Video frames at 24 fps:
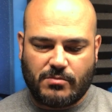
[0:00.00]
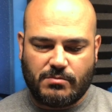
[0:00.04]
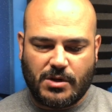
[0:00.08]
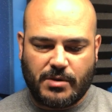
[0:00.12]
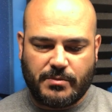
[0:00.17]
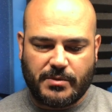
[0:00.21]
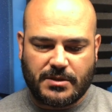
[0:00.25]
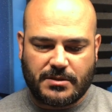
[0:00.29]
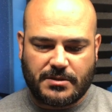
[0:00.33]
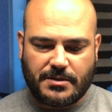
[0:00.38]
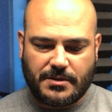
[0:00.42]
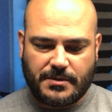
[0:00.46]

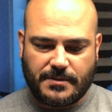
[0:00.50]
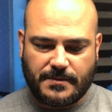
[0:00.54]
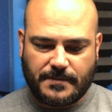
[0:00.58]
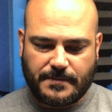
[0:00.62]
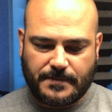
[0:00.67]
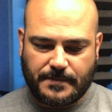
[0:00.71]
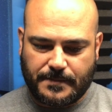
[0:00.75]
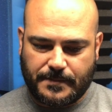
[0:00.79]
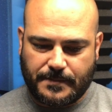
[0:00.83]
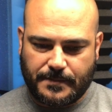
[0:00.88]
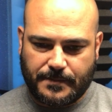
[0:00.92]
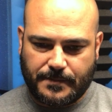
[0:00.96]
moment.
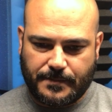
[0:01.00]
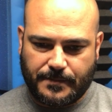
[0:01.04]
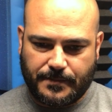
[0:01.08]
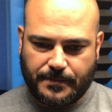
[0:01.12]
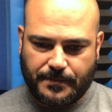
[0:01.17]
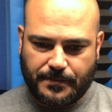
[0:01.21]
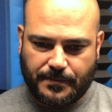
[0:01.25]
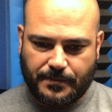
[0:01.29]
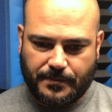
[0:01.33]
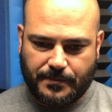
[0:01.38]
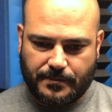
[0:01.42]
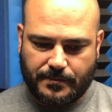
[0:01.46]

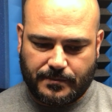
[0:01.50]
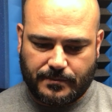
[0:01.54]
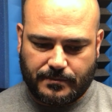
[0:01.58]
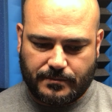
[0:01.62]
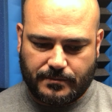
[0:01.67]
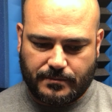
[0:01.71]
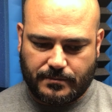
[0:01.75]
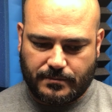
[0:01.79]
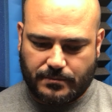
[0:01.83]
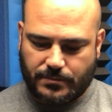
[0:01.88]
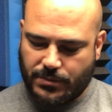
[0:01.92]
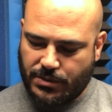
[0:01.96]

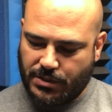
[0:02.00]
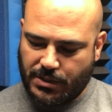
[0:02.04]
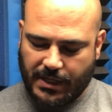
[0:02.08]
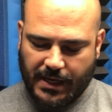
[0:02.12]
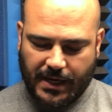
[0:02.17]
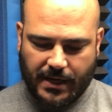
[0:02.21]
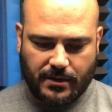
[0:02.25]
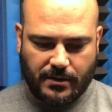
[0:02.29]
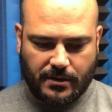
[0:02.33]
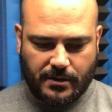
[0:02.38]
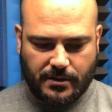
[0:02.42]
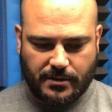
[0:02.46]
"But
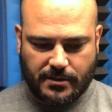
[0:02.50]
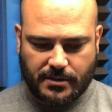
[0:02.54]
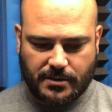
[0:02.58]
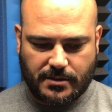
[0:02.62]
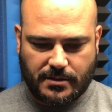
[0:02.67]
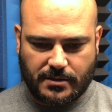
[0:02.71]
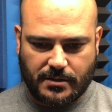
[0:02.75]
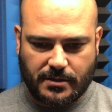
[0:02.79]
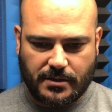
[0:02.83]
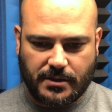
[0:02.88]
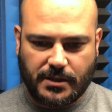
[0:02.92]
not us,"